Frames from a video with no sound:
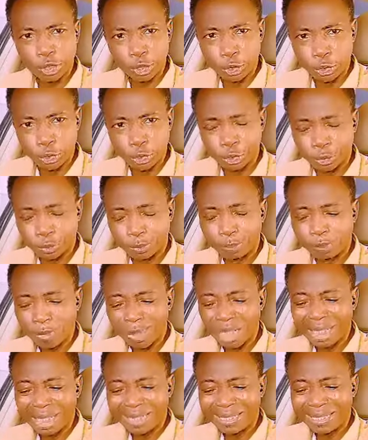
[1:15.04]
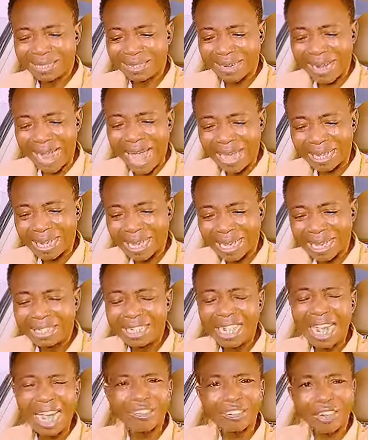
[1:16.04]
to you, it's like they
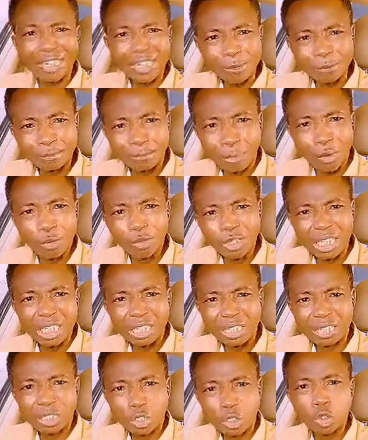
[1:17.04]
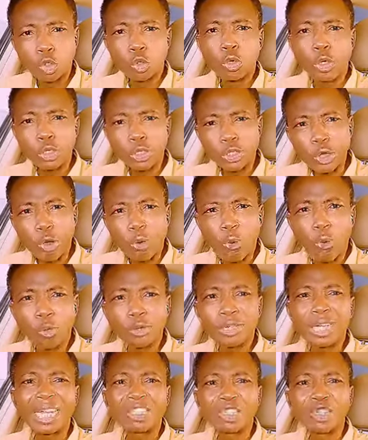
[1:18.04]
are responding to someone
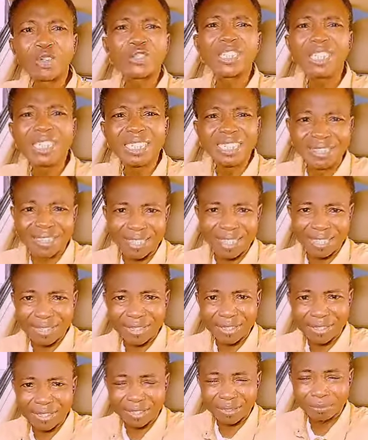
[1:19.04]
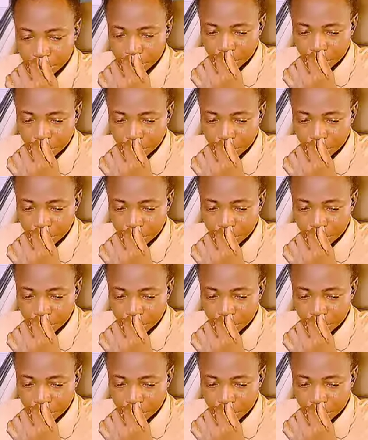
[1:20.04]
that doesn't exist.